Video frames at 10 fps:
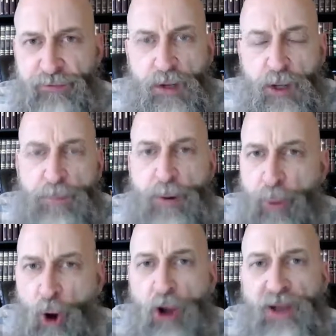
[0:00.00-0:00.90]
But
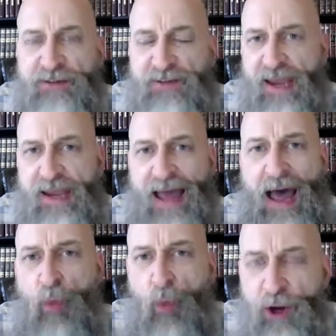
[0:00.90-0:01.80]
Paul is saying, I
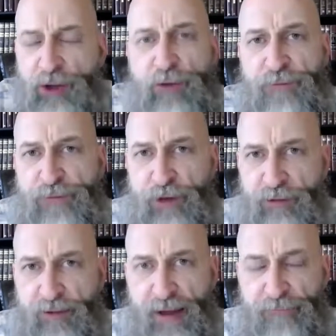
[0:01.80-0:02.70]
want you to figure it
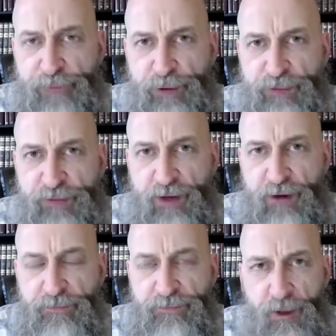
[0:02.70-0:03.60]
out for yourself,
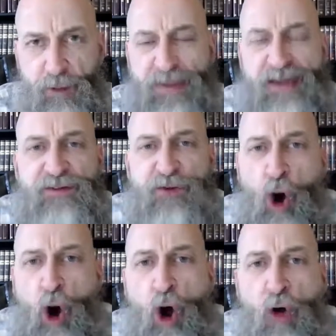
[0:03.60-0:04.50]
because
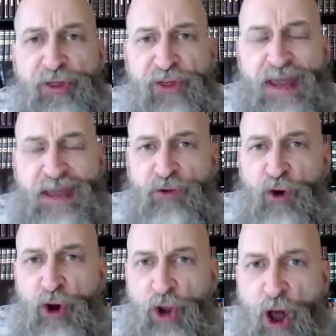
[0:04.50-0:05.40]
all things are
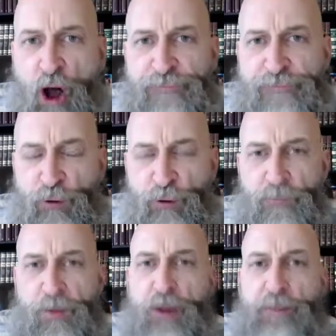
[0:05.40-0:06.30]
lawful,
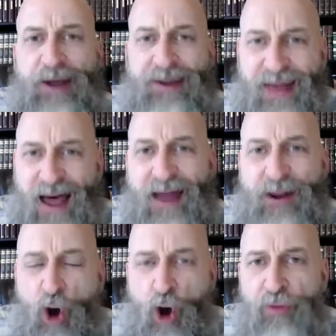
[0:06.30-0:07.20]
but not
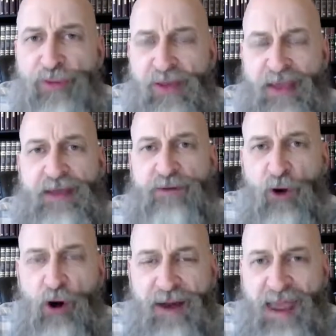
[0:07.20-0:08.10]
all things are
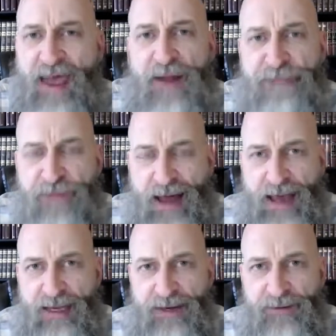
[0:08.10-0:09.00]
edifying.